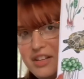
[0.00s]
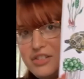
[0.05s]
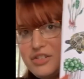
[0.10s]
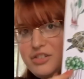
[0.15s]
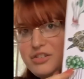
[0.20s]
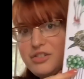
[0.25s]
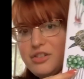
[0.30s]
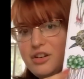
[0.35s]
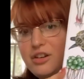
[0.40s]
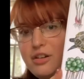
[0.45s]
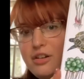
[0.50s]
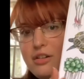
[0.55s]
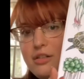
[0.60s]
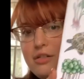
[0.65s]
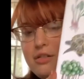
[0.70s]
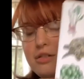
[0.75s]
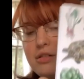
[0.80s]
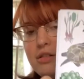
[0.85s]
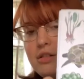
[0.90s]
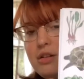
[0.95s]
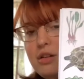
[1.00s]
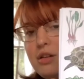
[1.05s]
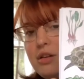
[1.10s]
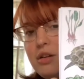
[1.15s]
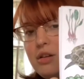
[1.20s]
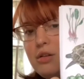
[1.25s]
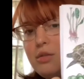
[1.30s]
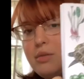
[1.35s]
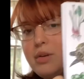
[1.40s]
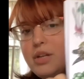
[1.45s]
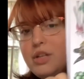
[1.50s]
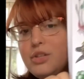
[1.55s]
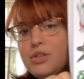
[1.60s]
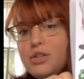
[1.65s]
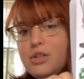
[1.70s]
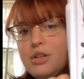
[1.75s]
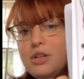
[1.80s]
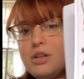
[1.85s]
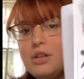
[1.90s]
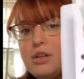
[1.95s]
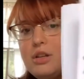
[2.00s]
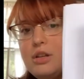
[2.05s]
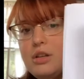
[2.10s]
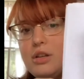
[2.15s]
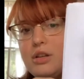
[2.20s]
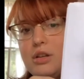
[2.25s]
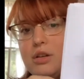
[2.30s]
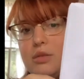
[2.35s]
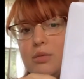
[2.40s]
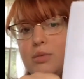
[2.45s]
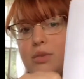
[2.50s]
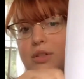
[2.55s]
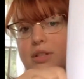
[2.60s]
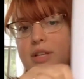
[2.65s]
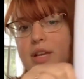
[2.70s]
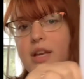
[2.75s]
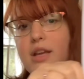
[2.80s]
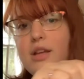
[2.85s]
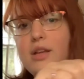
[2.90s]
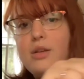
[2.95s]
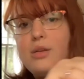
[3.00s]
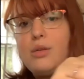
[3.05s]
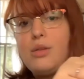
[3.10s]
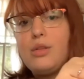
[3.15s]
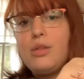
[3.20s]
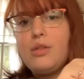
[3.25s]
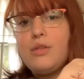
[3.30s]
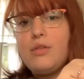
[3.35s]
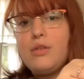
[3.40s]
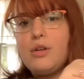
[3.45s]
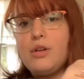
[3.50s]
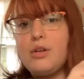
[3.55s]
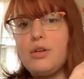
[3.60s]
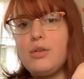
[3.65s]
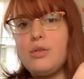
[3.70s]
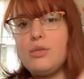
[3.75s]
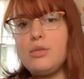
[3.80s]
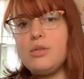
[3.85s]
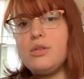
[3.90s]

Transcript: Journal, which will take you through